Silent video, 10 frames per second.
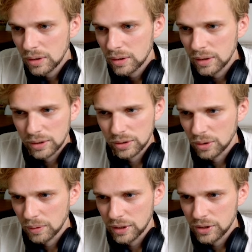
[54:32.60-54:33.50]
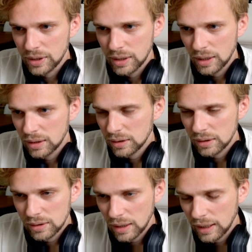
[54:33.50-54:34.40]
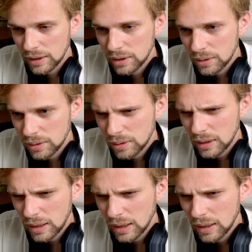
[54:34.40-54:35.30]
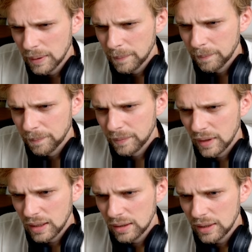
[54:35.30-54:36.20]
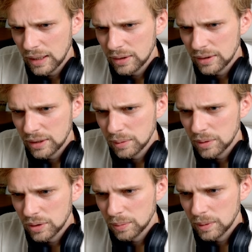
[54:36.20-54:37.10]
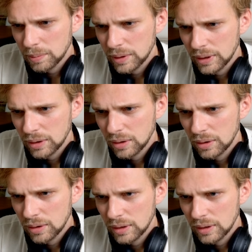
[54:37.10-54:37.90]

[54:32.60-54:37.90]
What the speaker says: There's no HDR, it's lying to you. Color accuracy seems to be pretty good.